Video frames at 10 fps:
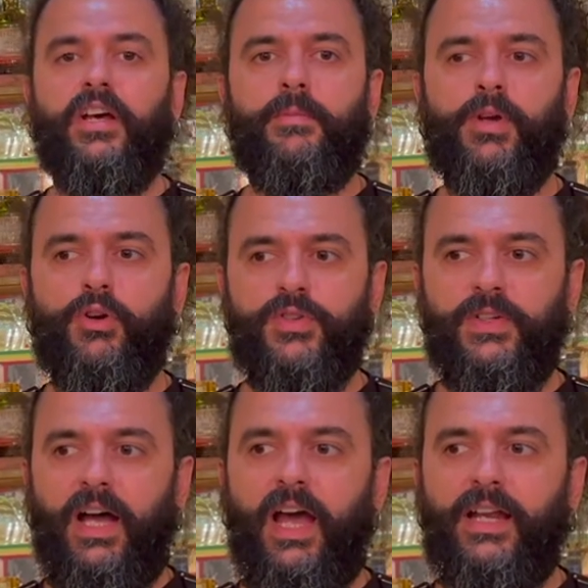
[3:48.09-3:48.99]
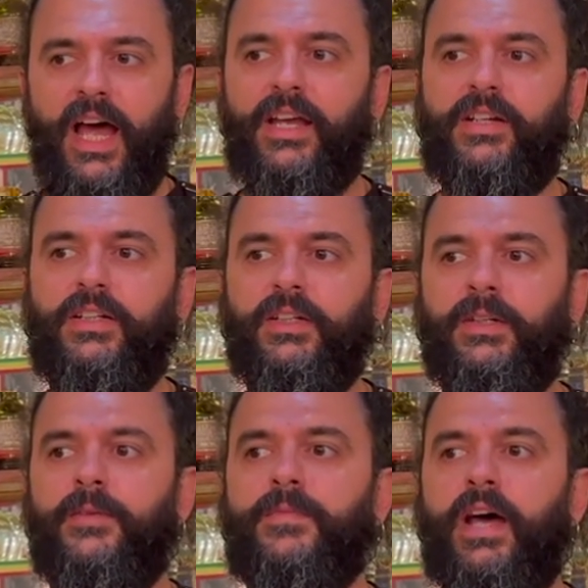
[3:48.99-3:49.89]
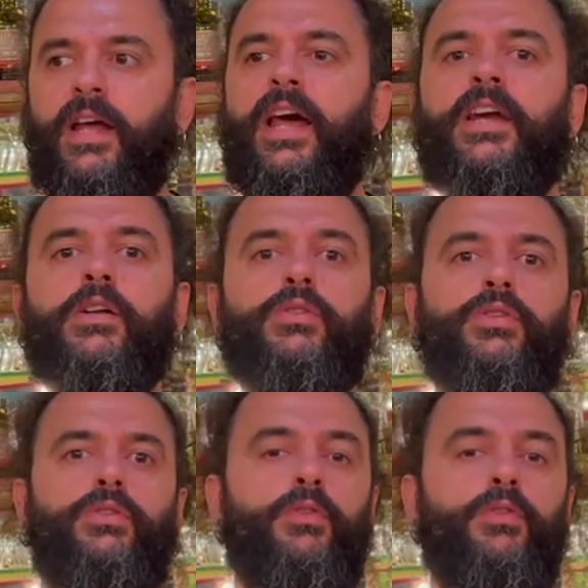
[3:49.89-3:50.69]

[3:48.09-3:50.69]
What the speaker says: because I like not